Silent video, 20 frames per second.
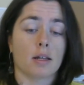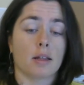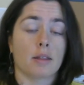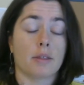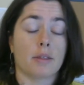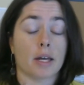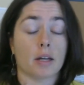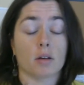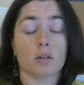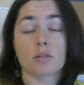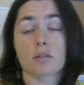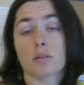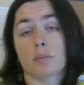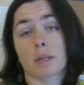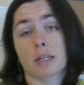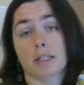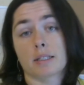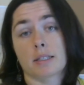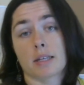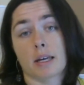That also
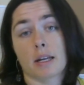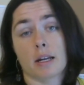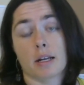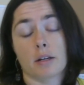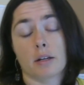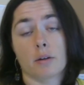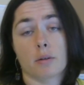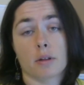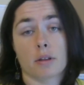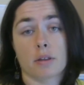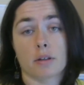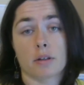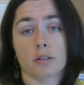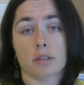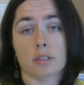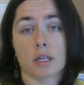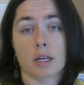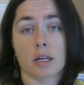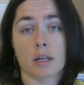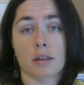being said, I know that
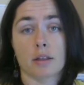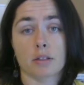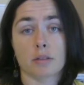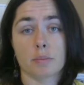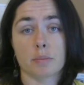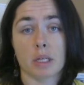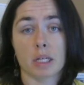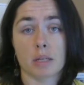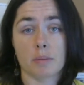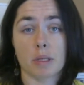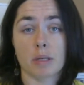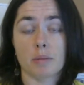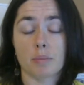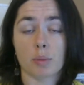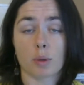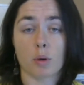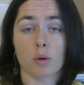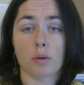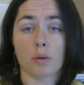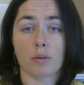there's many
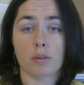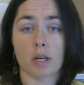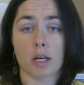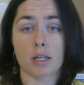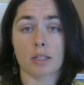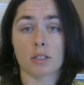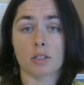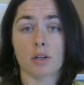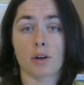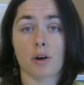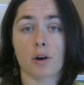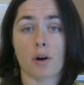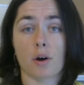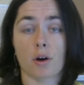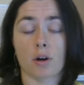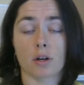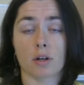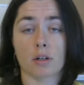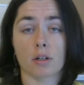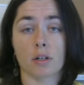people that
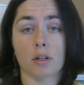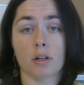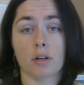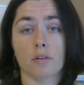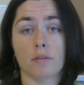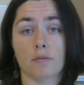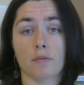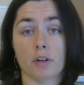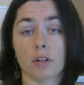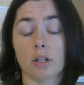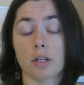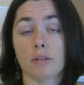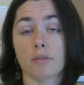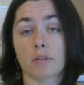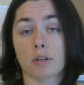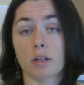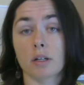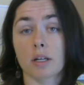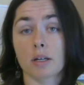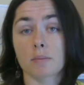are very,
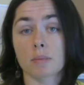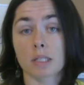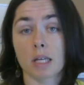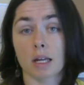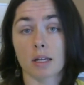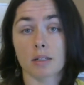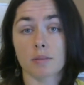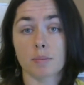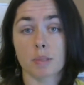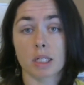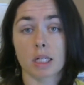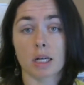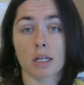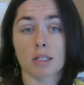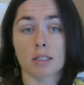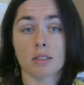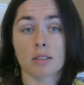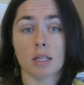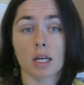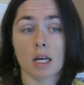very upset
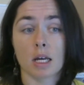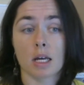because